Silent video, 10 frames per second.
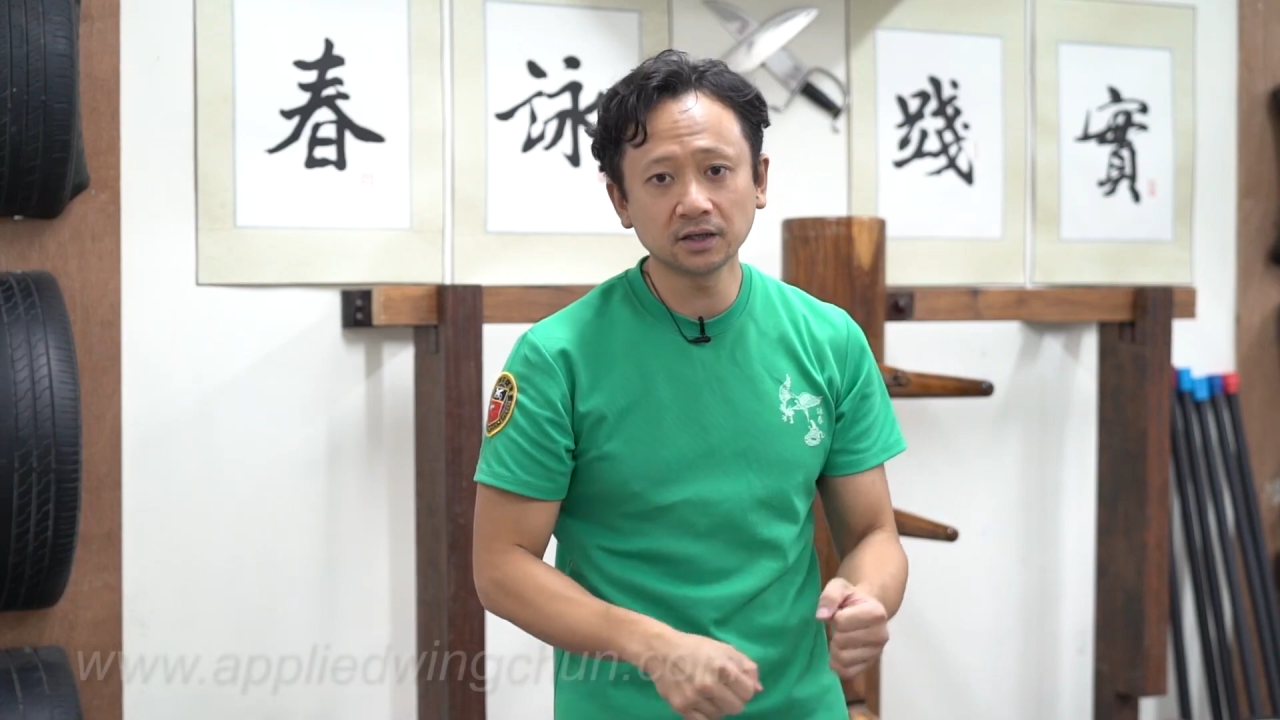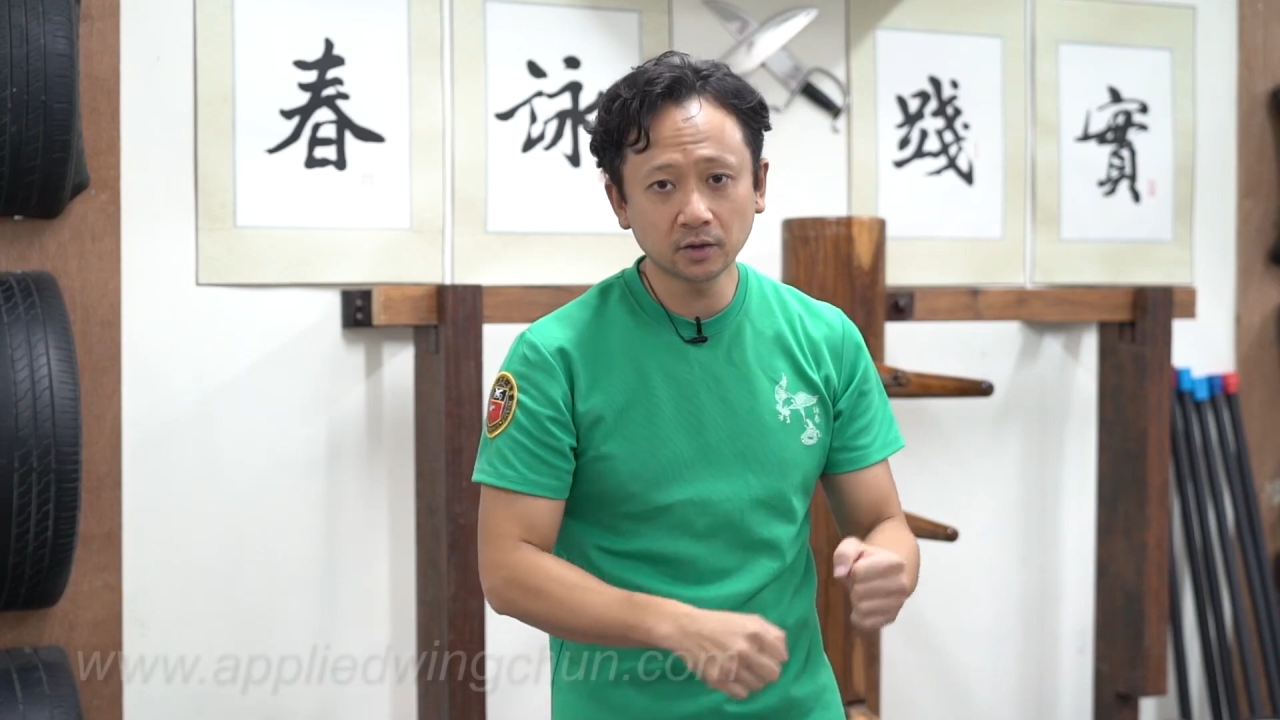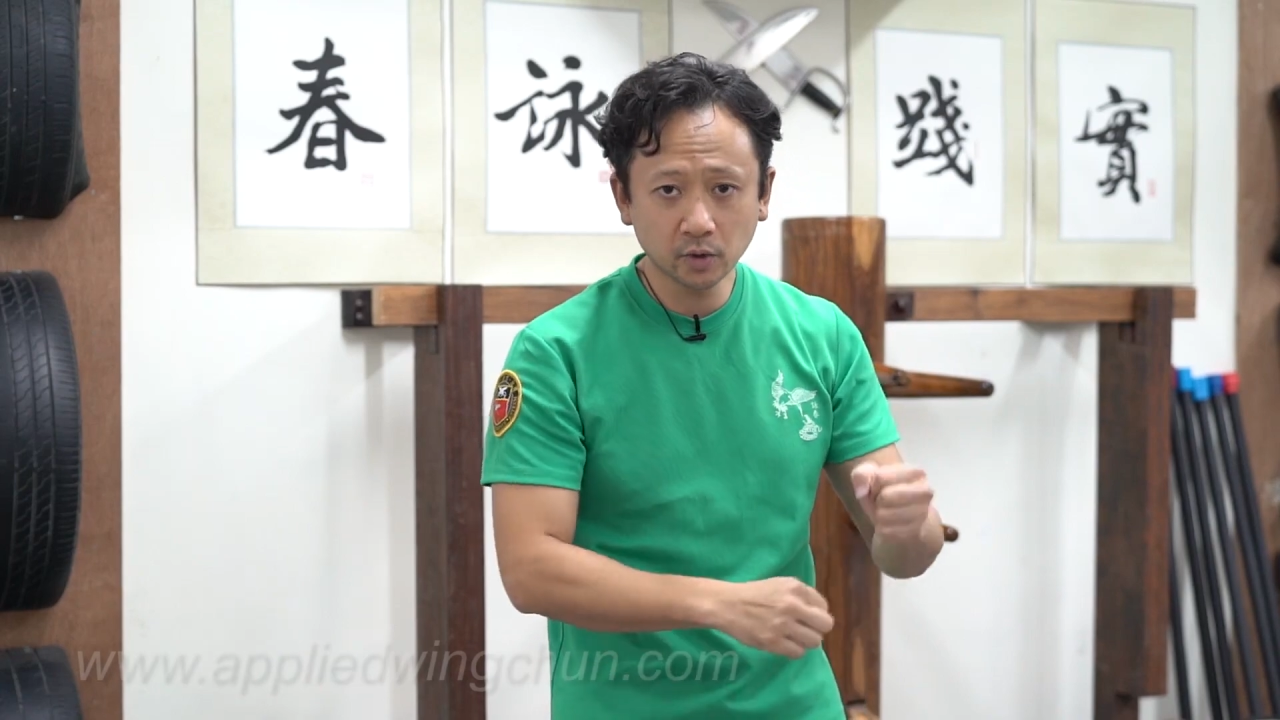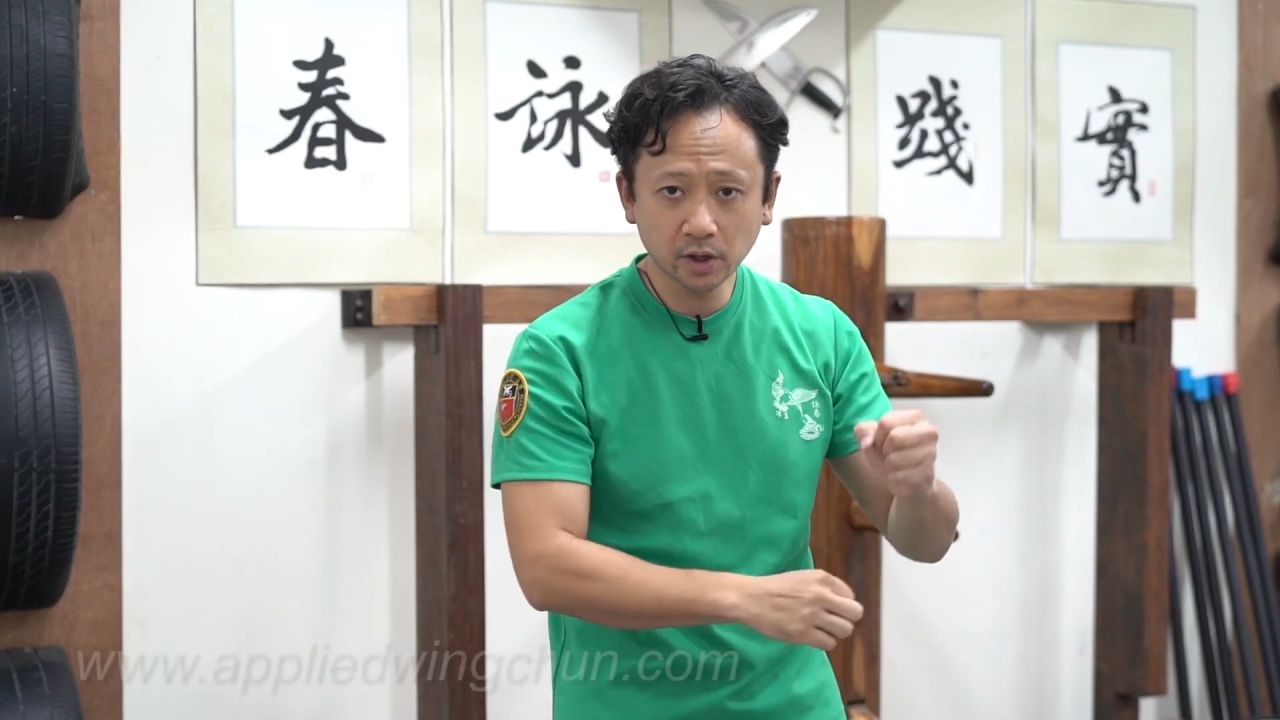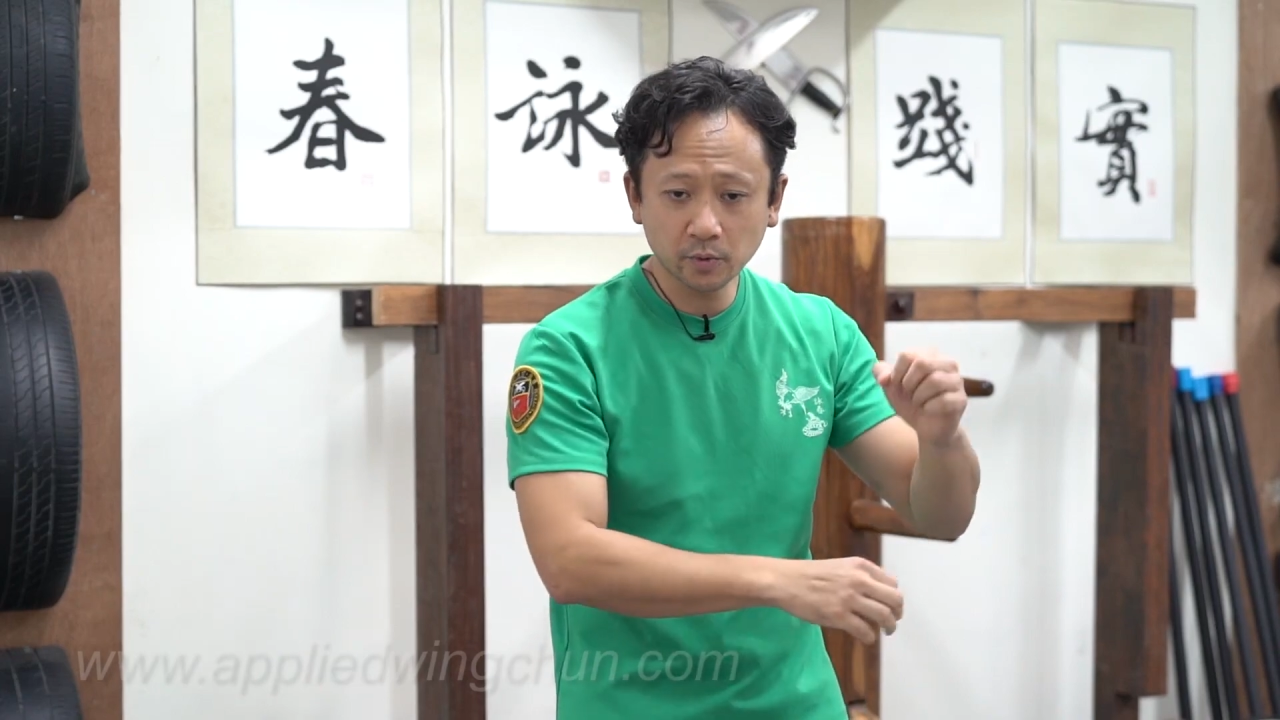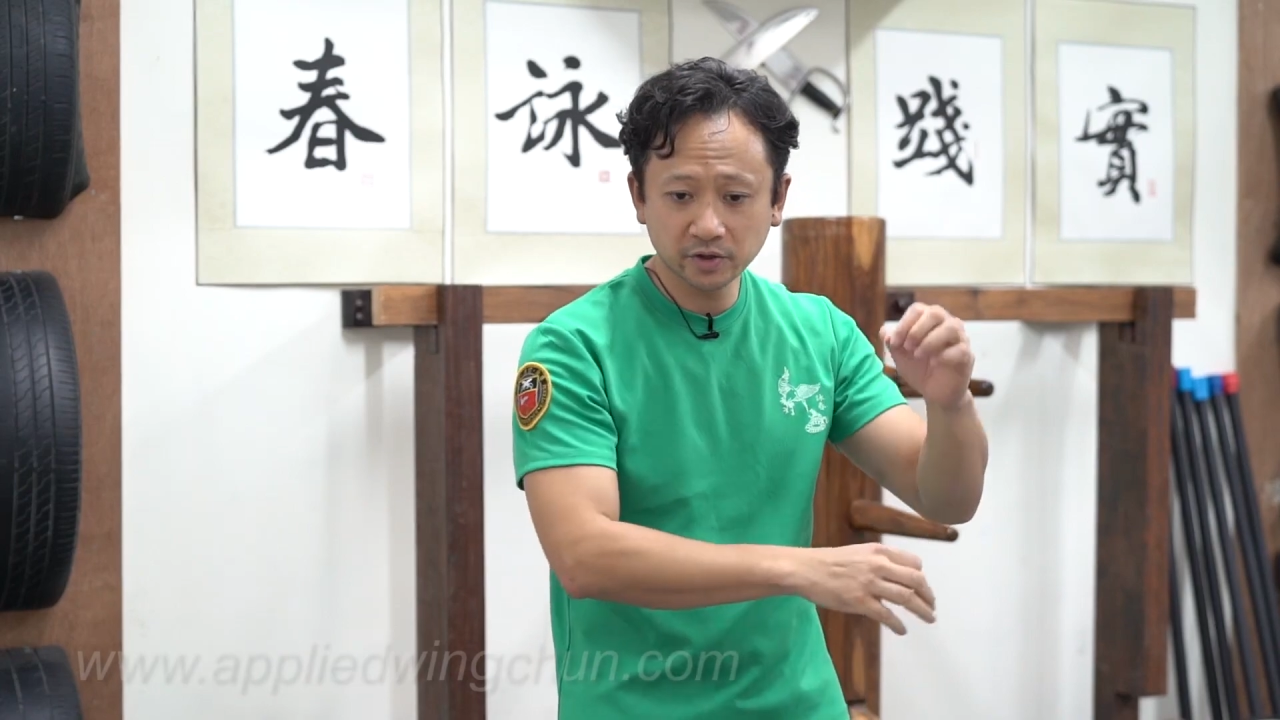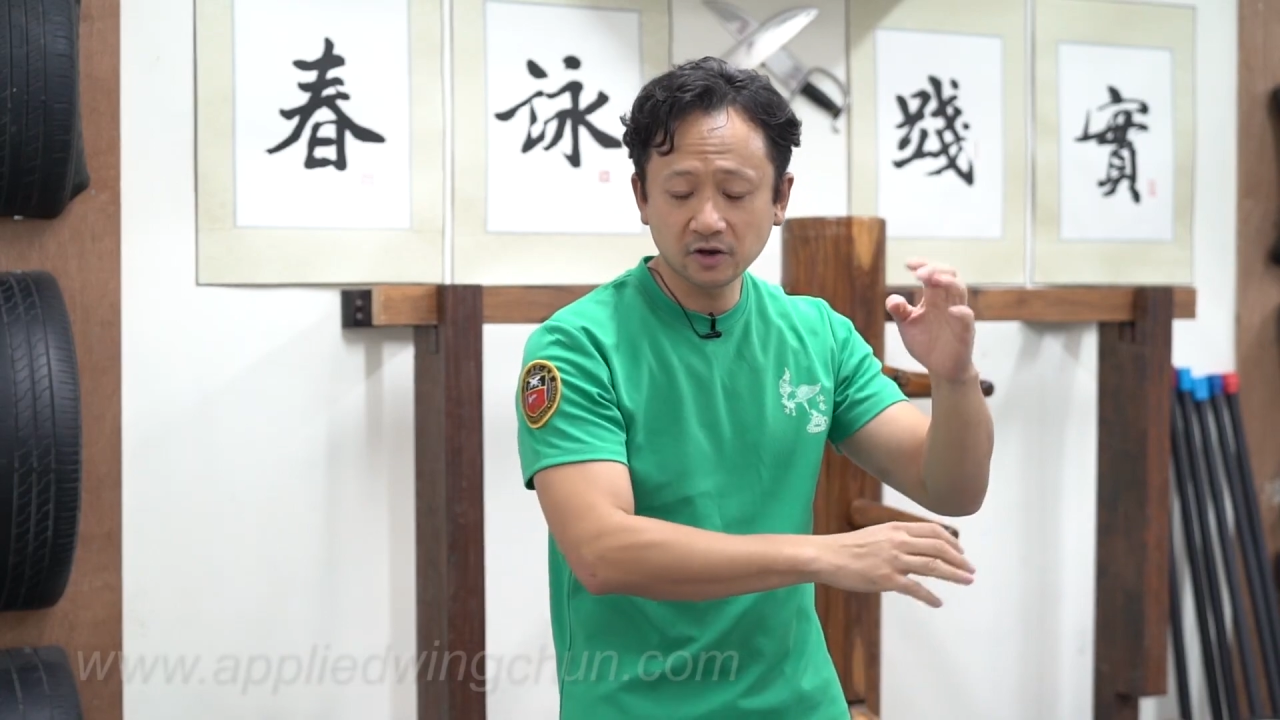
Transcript: the one I want